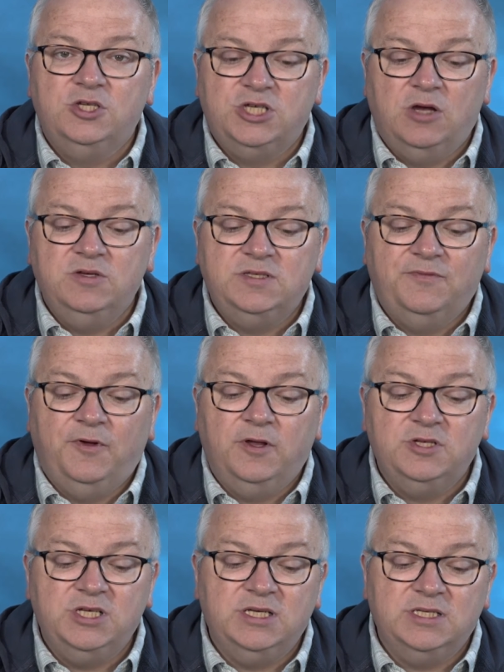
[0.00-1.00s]
chose to
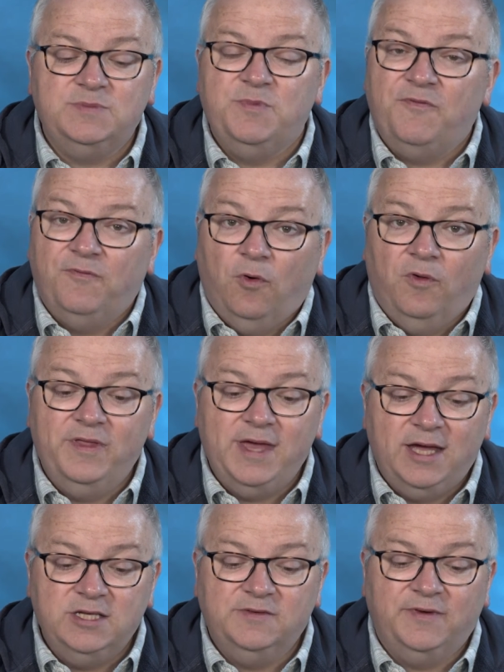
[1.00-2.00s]
follow Jesus before the
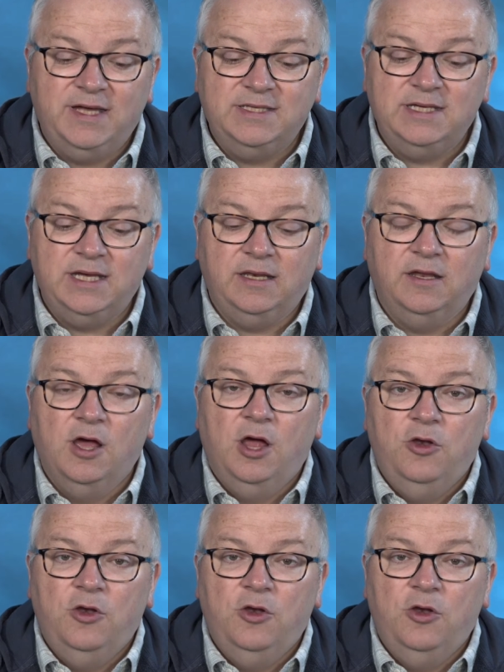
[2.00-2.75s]
age of 18.